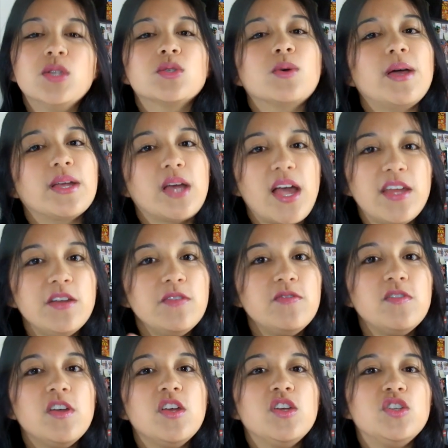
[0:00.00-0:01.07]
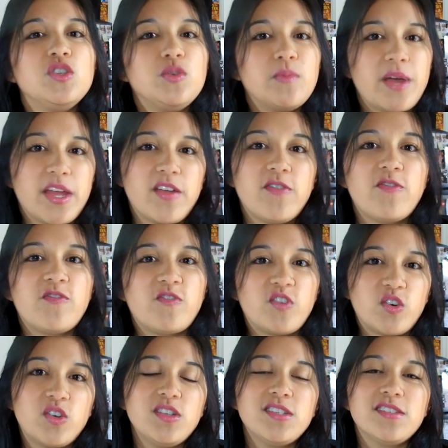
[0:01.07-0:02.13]
So I kind of do my
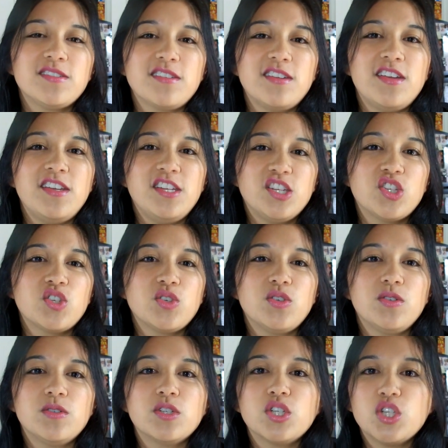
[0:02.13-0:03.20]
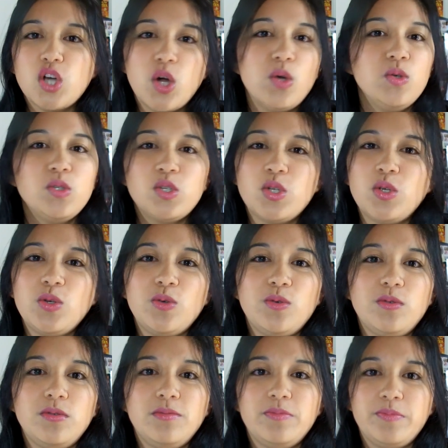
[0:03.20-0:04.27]
first initial
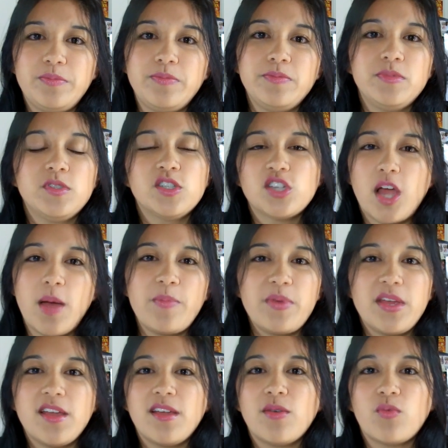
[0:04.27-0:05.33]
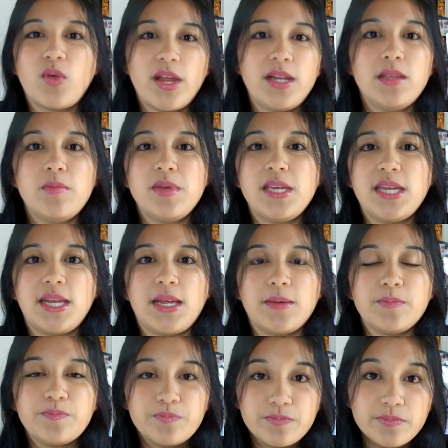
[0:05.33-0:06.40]
go-to shopping right in the beginning.
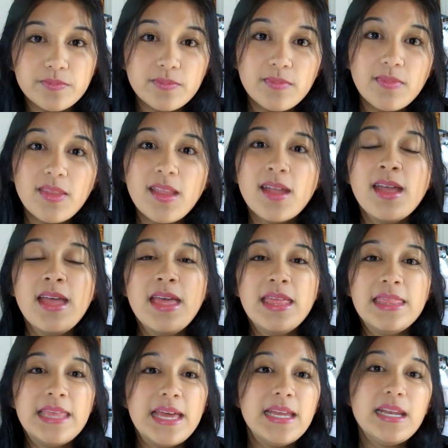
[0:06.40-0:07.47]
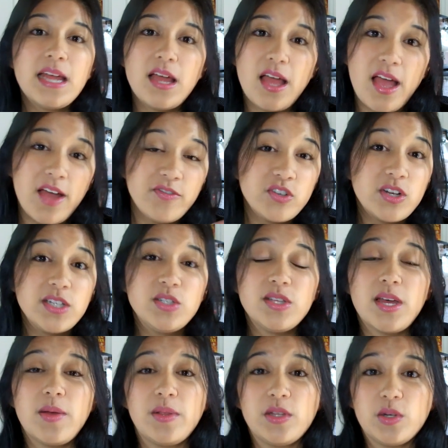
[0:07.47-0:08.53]
Then after I do
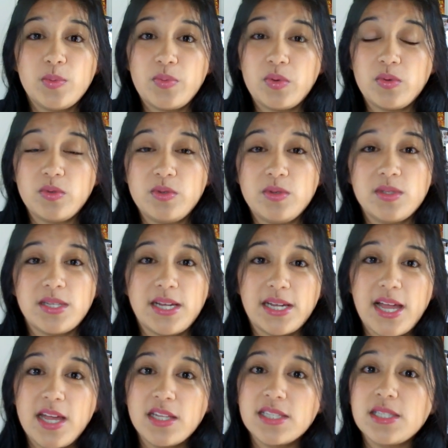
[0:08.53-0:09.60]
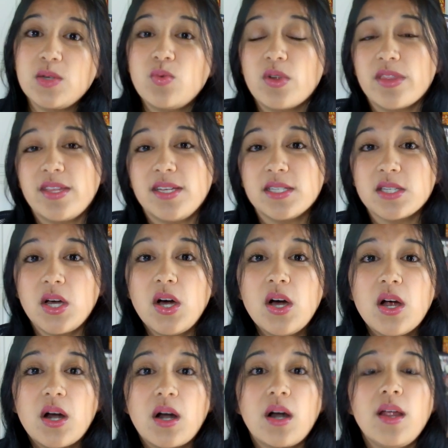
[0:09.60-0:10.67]
that little peruse and I kind of see where things
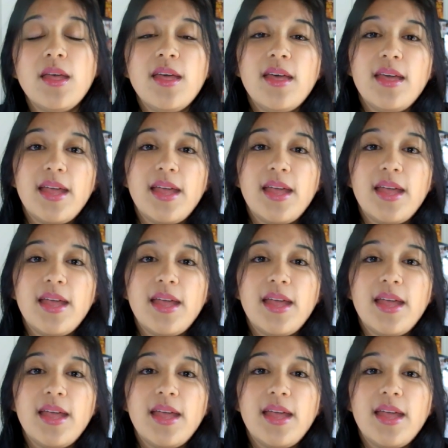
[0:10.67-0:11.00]
are,